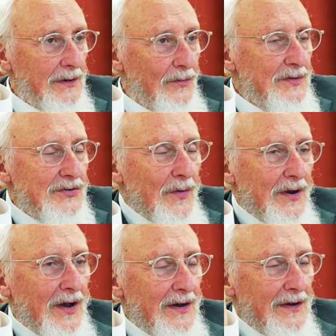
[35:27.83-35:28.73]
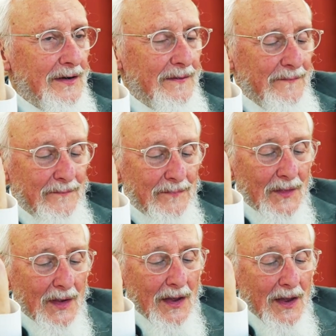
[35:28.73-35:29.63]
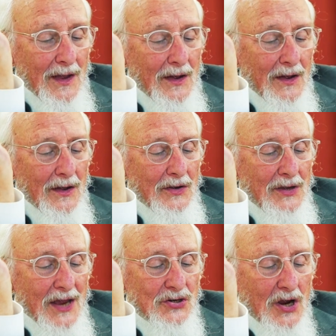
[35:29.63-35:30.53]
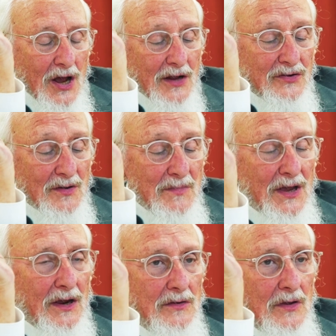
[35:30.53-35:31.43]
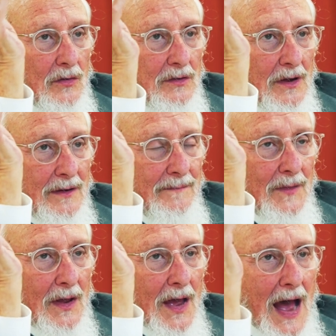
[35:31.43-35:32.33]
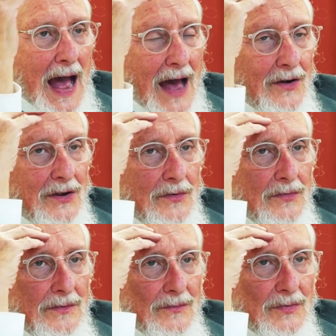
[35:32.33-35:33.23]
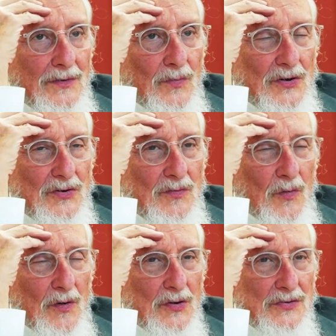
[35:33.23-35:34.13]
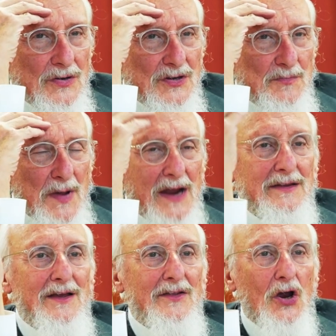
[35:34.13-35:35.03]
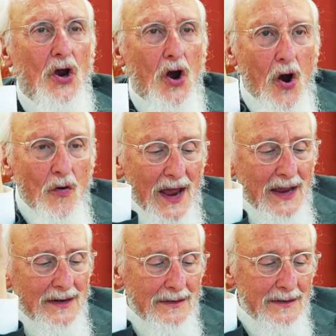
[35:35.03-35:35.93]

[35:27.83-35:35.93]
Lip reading: What's going on here? Yesh kan tamiyah gedola. How do you, we're suspecting the Kohen?